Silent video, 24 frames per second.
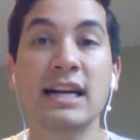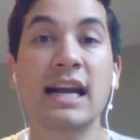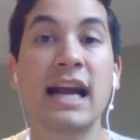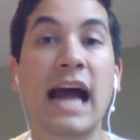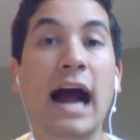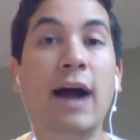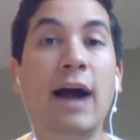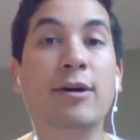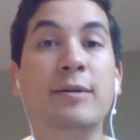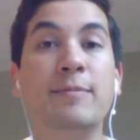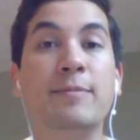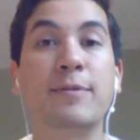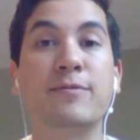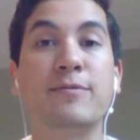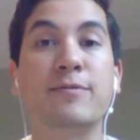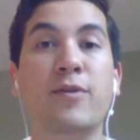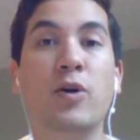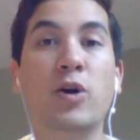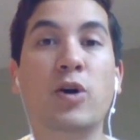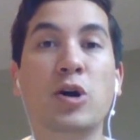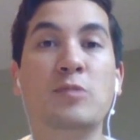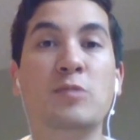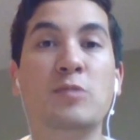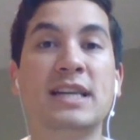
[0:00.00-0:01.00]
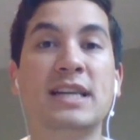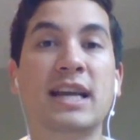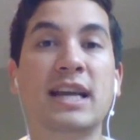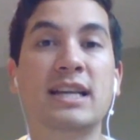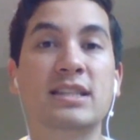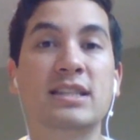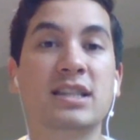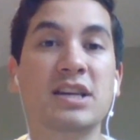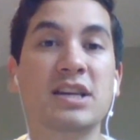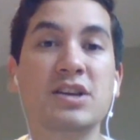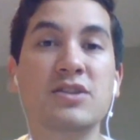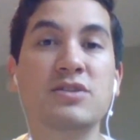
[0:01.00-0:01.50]
how he performed
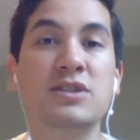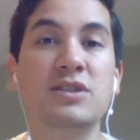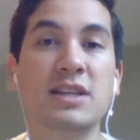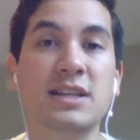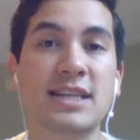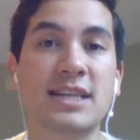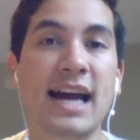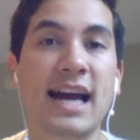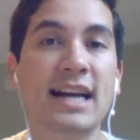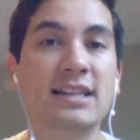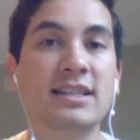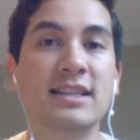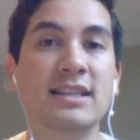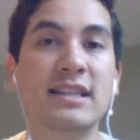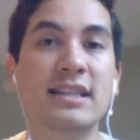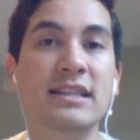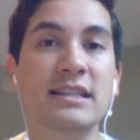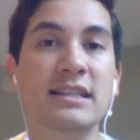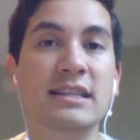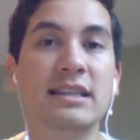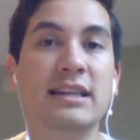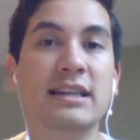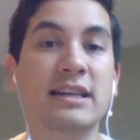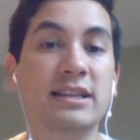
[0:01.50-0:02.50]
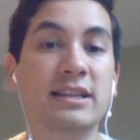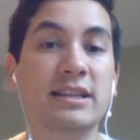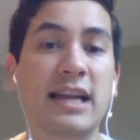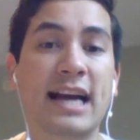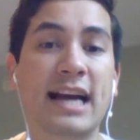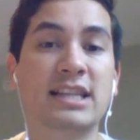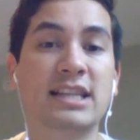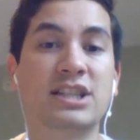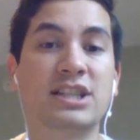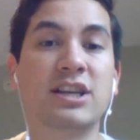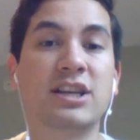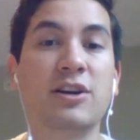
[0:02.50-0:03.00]
against the Houston Texans
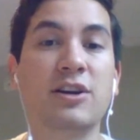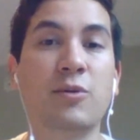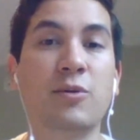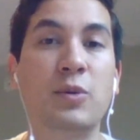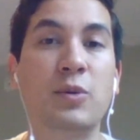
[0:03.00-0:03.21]
last year,